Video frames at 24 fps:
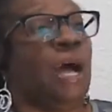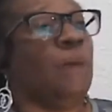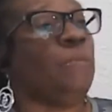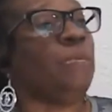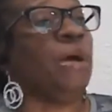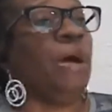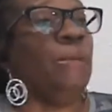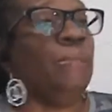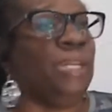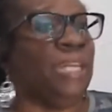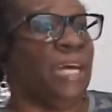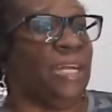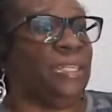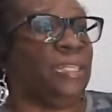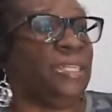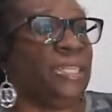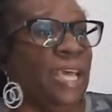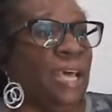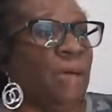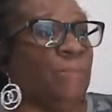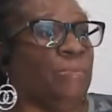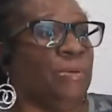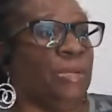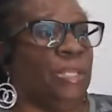I'm coming out of
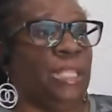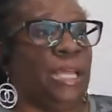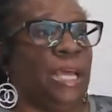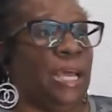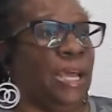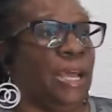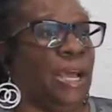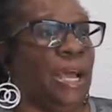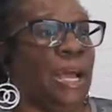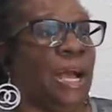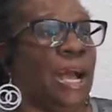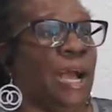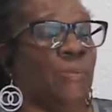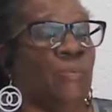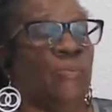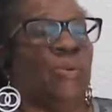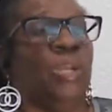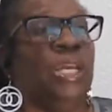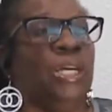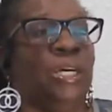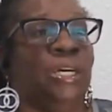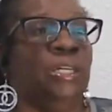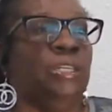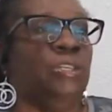Tampa and that I
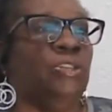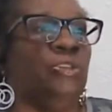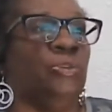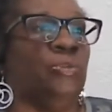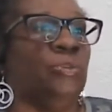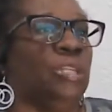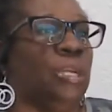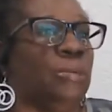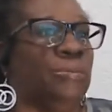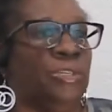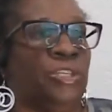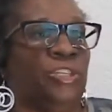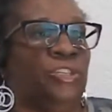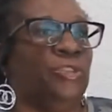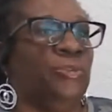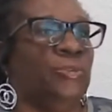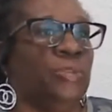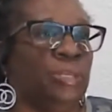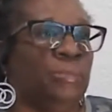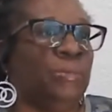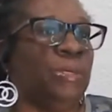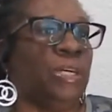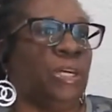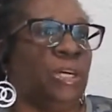really couldn't do it. I'm just
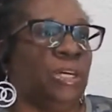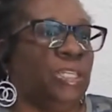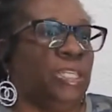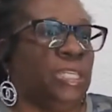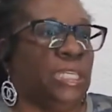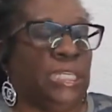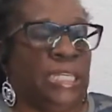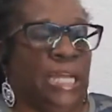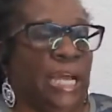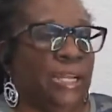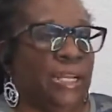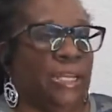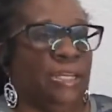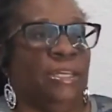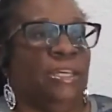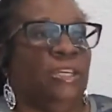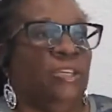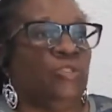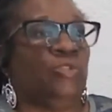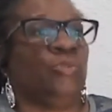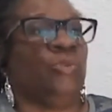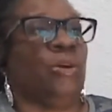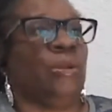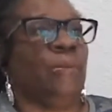doing it because she kind of
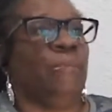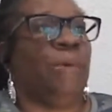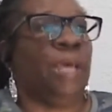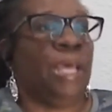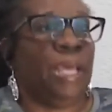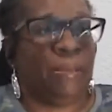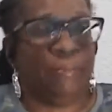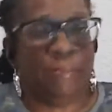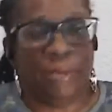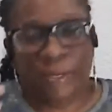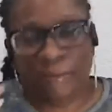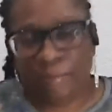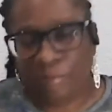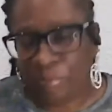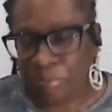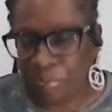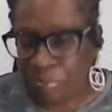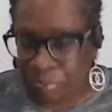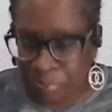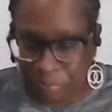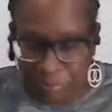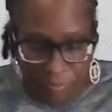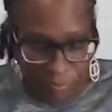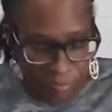sort of begged me.
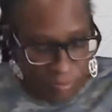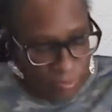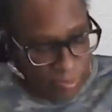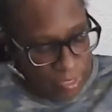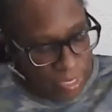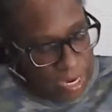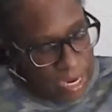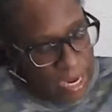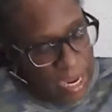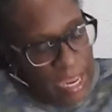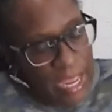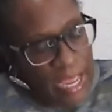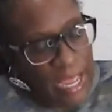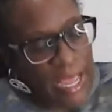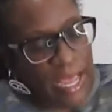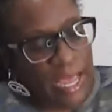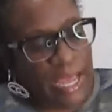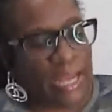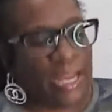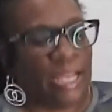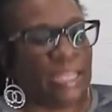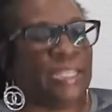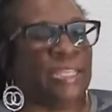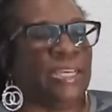
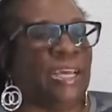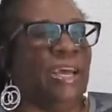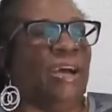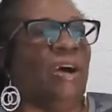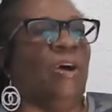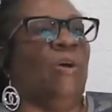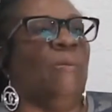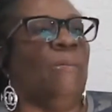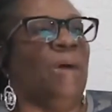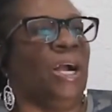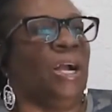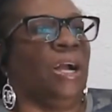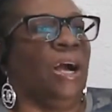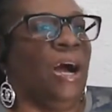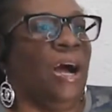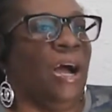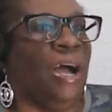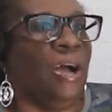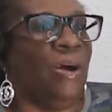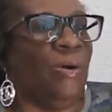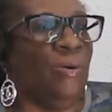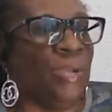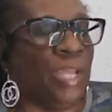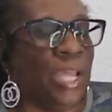And I said, oh my
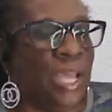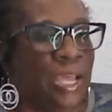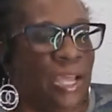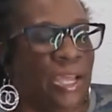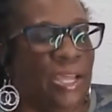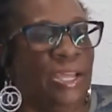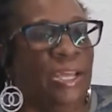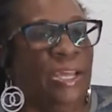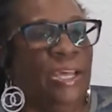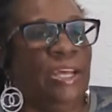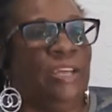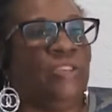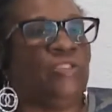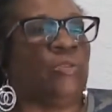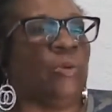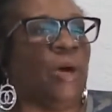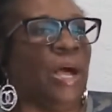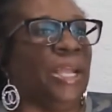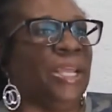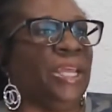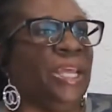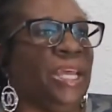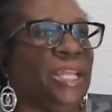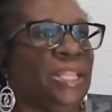God, okay. So
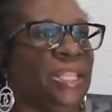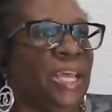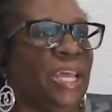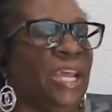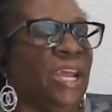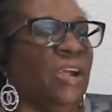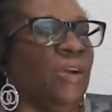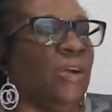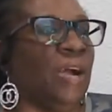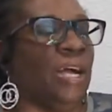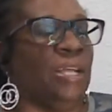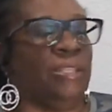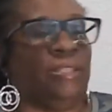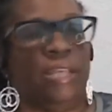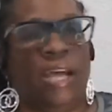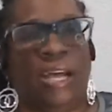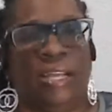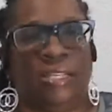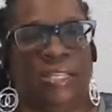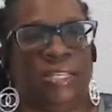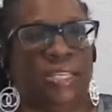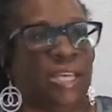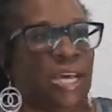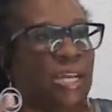I get there,
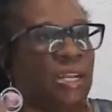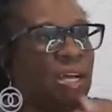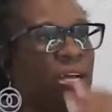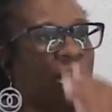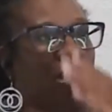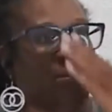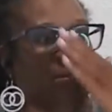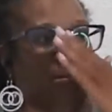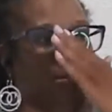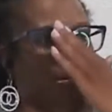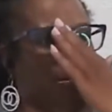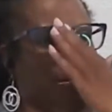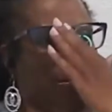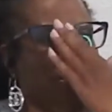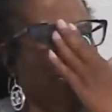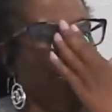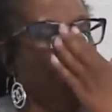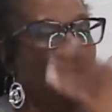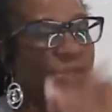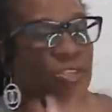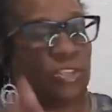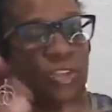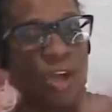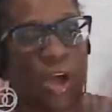I set up,
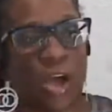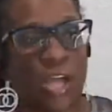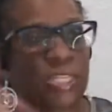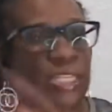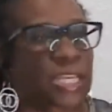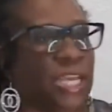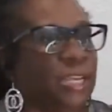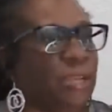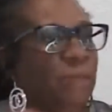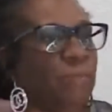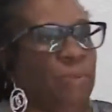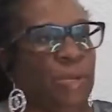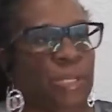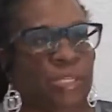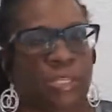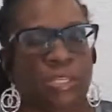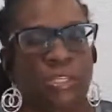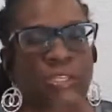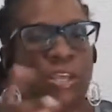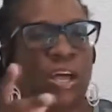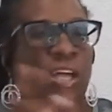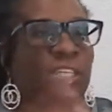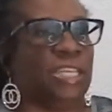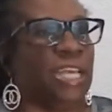start taking
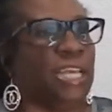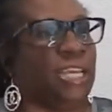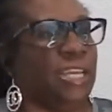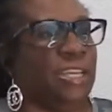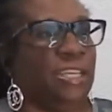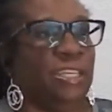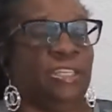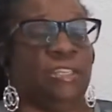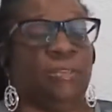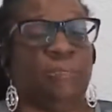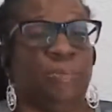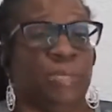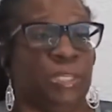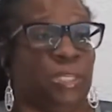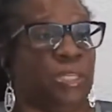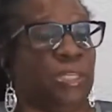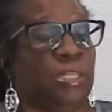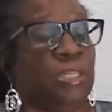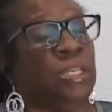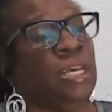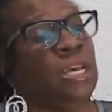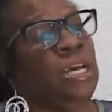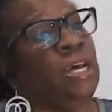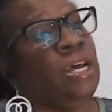pictures, start taking Insta
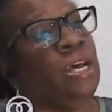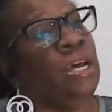pictures.